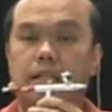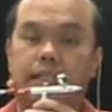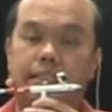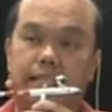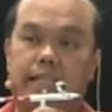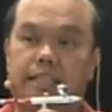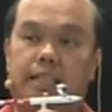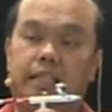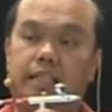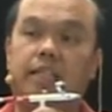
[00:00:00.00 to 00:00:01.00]
there's less
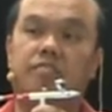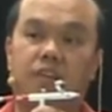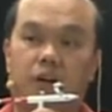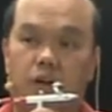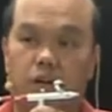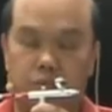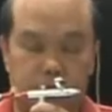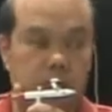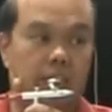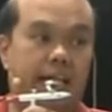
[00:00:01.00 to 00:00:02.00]
cleaning involved.
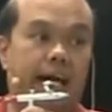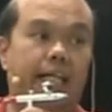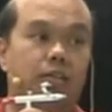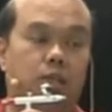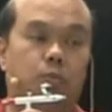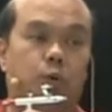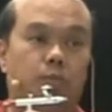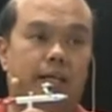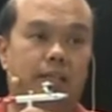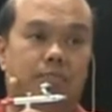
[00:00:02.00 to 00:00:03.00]
You can handle small
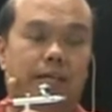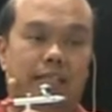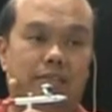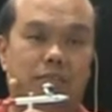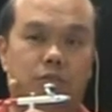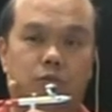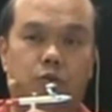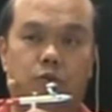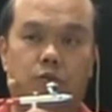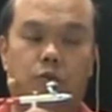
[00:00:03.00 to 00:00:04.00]
amounts of paint
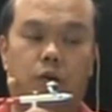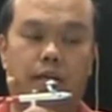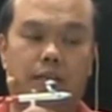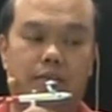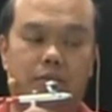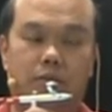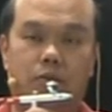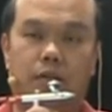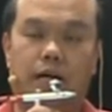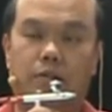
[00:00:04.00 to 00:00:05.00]
for
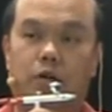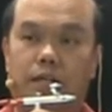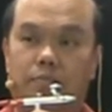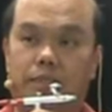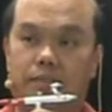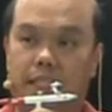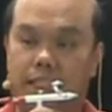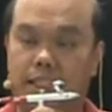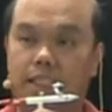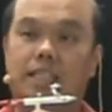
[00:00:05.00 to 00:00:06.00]
quite a bit of
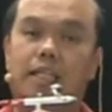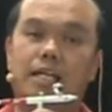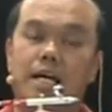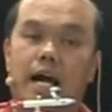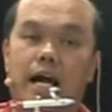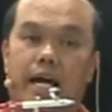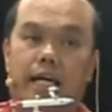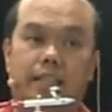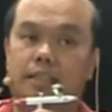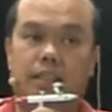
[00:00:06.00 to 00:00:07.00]
ease,
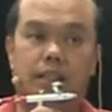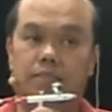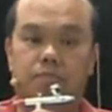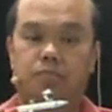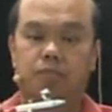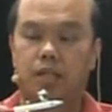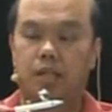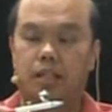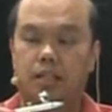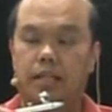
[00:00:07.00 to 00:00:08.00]
and
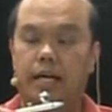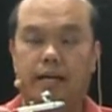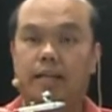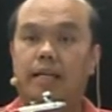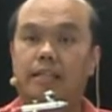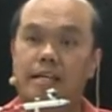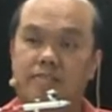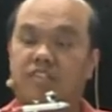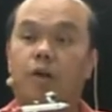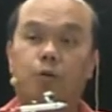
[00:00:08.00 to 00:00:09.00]

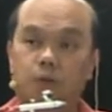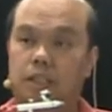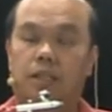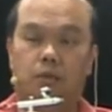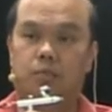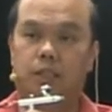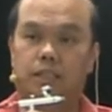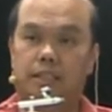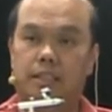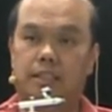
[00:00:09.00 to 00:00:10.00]
it flows a lot more
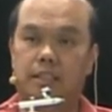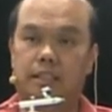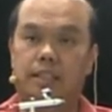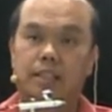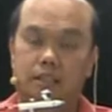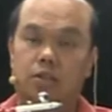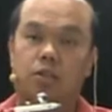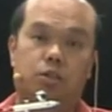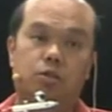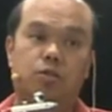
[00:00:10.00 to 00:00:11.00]
consistently. So
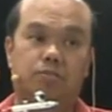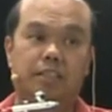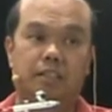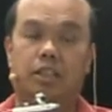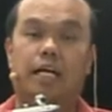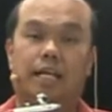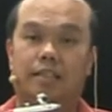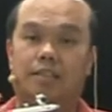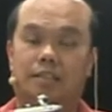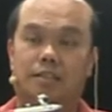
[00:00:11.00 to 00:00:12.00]
the 2 bits of jargon